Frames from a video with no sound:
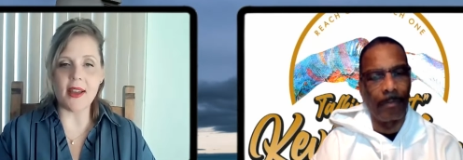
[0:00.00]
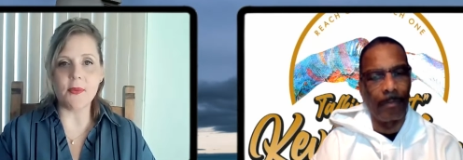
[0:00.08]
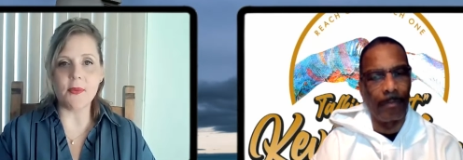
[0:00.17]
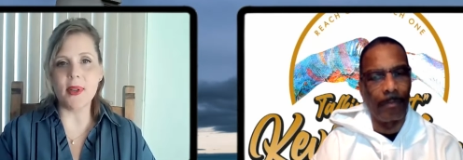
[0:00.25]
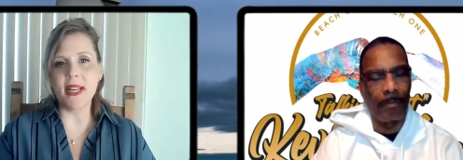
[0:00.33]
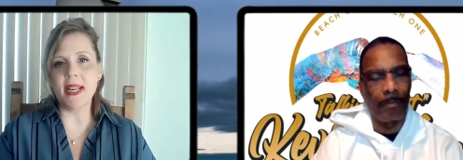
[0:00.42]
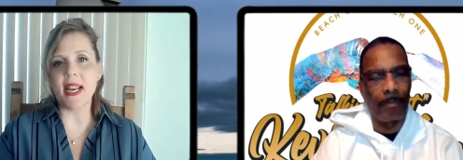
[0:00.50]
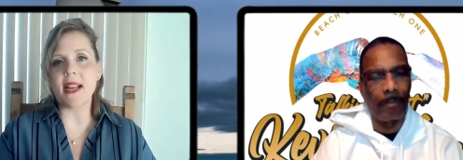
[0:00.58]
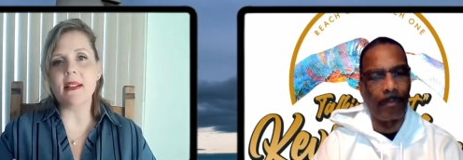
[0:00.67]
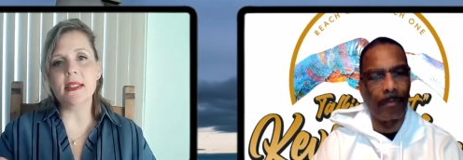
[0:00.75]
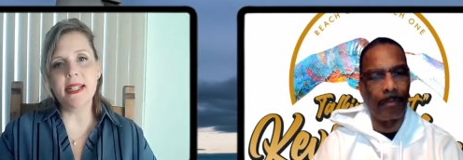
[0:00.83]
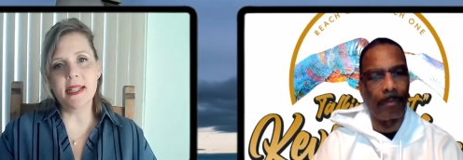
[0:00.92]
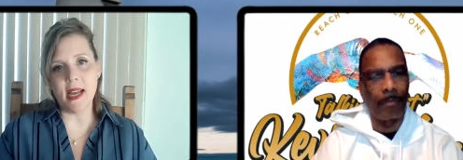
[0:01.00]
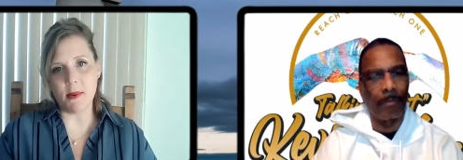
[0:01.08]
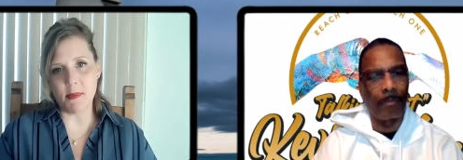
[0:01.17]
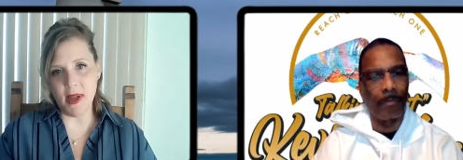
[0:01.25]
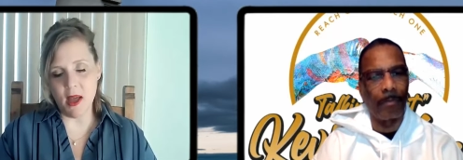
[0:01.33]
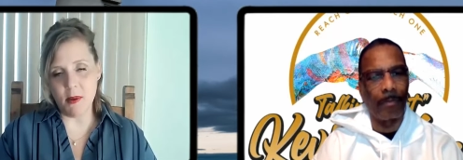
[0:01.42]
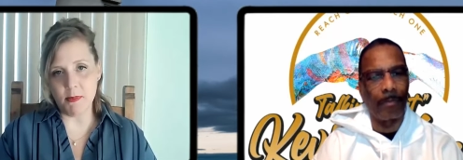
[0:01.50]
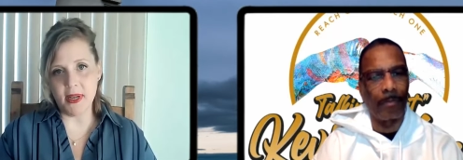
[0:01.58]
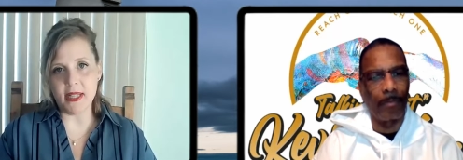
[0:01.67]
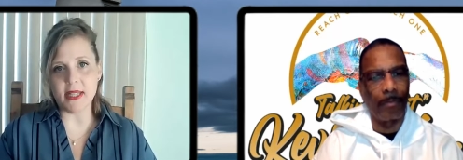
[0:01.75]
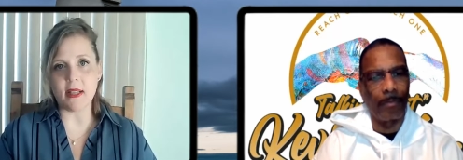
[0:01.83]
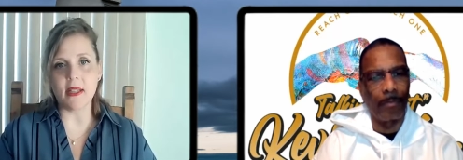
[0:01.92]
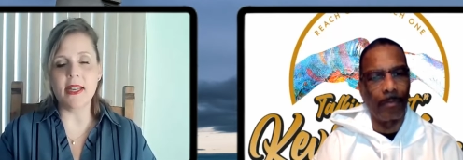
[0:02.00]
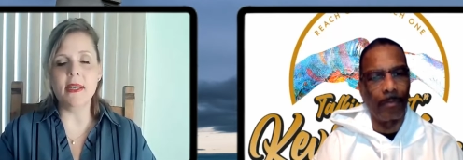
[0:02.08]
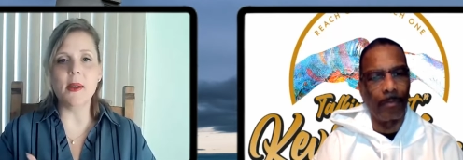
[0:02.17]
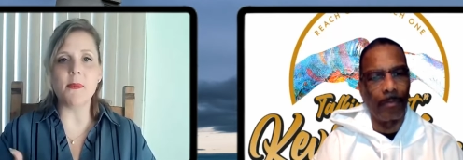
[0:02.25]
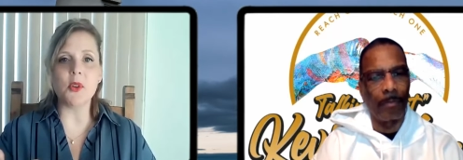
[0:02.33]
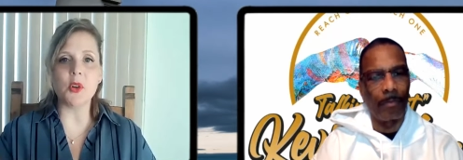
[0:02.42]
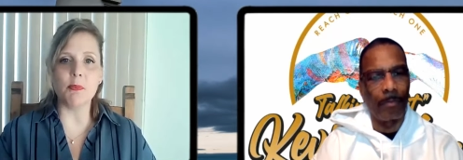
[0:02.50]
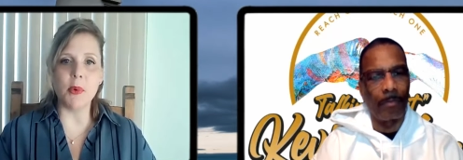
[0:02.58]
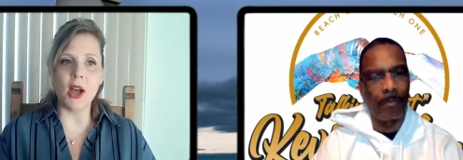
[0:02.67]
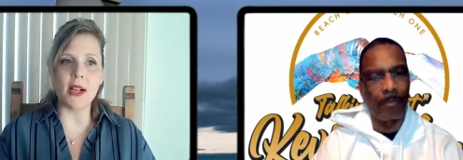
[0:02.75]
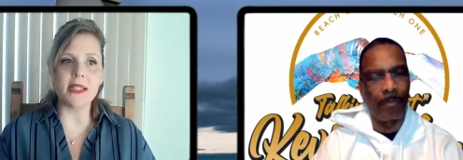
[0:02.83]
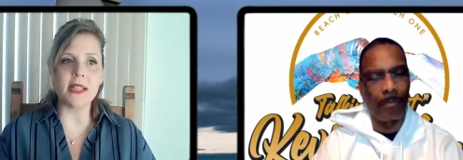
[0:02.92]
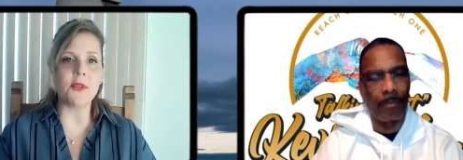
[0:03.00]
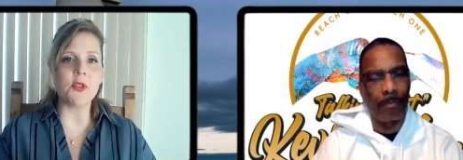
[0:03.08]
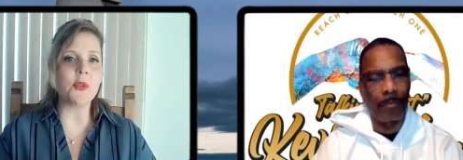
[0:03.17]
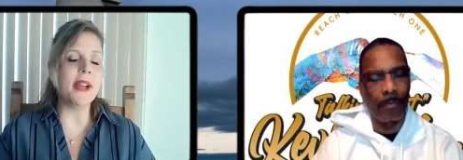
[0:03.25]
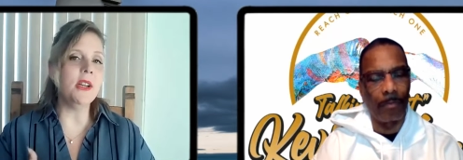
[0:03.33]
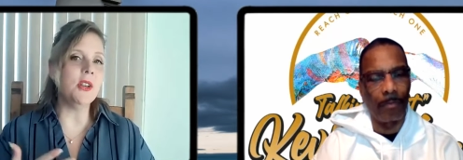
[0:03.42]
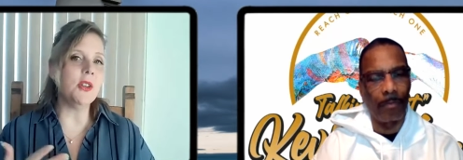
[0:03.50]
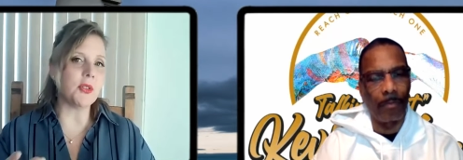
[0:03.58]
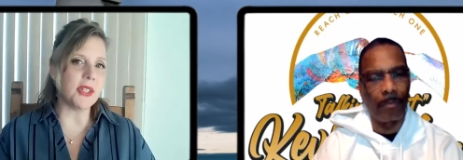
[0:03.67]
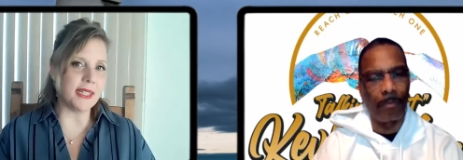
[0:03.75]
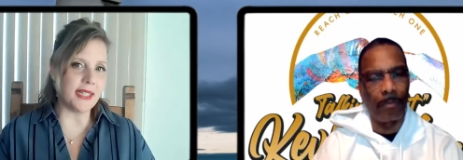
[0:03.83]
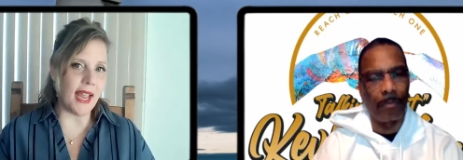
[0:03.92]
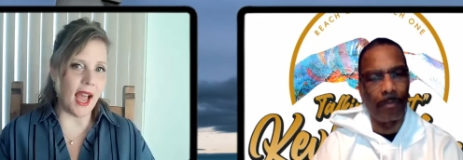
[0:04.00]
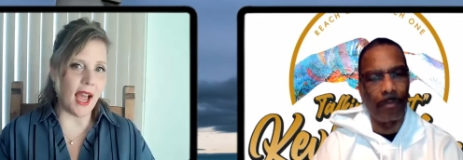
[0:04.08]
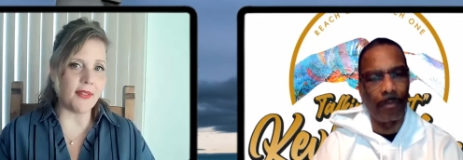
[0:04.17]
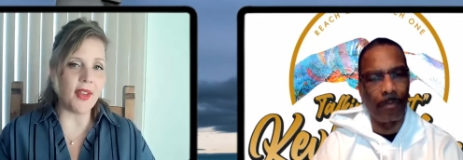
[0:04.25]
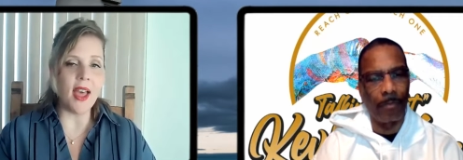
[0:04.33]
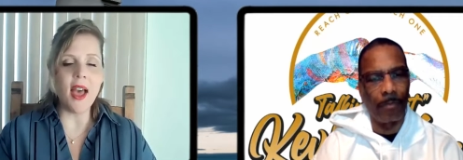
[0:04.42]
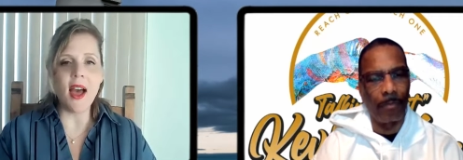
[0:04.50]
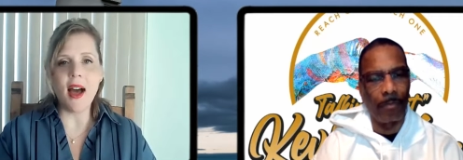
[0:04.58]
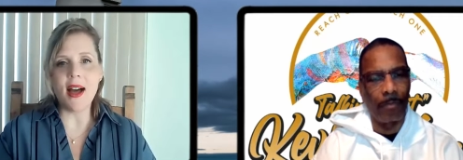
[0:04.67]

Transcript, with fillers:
Speaker 1: I went in, I cleaned up companies, I cleaned up their books, I've trained their staff.